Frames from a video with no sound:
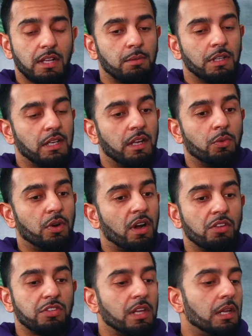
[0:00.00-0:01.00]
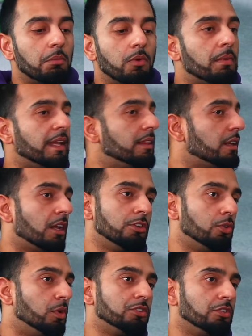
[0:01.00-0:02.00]
alhamdulillah, where I was earning more money than I
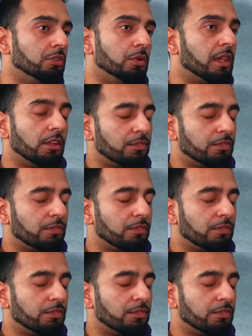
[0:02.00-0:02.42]
knew what to do with.